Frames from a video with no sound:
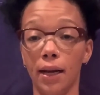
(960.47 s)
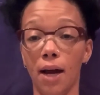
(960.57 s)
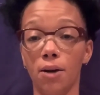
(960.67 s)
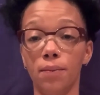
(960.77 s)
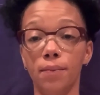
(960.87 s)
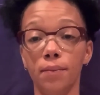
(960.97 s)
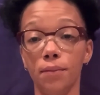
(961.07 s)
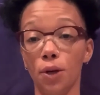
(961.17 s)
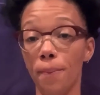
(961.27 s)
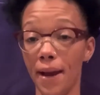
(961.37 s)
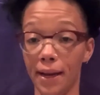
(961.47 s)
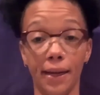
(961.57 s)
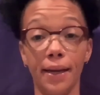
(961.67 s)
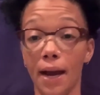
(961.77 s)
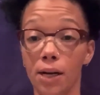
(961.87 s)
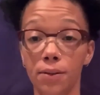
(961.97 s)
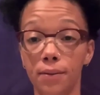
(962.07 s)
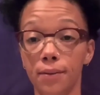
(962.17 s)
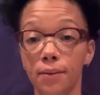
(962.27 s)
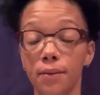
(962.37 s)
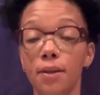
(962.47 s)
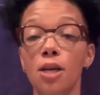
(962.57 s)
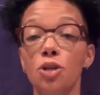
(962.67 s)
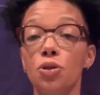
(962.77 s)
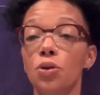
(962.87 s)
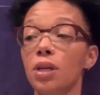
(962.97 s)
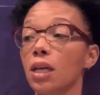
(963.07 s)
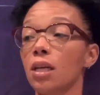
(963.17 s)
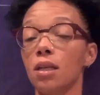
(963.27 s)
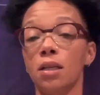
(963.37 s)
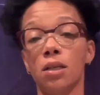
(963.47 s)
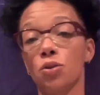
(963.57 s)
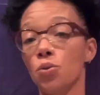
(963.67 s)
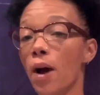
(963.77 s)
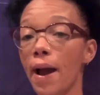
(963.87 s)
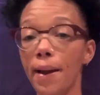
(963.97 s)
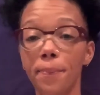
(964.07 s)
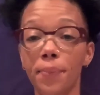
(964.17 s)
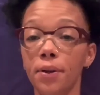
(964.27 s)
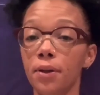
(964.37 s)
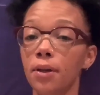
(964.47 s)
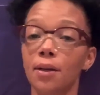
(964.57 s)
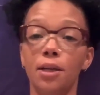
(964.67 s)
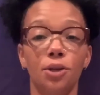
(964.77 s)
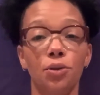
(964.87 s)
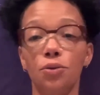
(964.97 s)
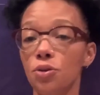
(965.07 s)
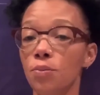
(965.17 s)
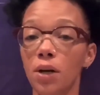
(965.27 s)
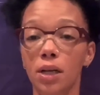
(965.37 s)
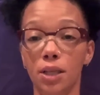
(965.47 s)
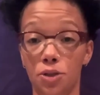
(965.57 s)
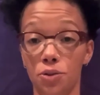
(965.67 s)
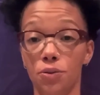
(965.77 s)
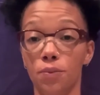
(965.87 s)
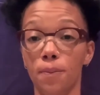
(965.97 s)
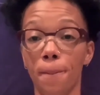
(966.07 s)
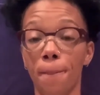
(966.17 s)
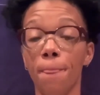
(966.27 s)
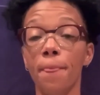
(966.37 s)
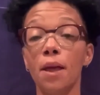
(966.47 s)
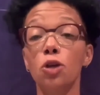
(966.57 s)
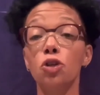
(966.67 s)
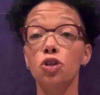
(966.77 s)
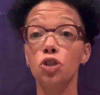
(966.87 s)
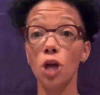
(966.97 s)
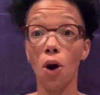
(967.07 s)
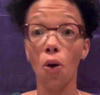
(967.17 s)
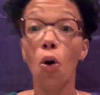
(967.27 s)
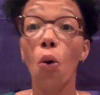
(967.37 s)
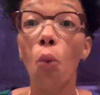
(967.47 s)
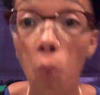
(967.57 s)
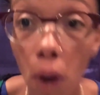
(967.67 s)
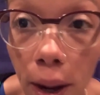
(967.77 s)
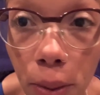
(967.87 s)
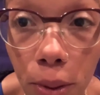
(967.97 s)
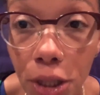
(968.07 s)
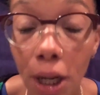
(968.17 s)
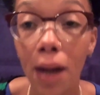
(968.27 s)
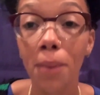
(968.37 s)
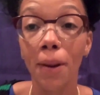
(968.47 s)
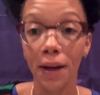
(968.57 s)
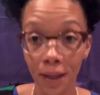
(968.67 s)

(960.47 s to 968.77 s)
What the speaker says: your bank account, so they can swipe, use the money too. So, what we're talking about here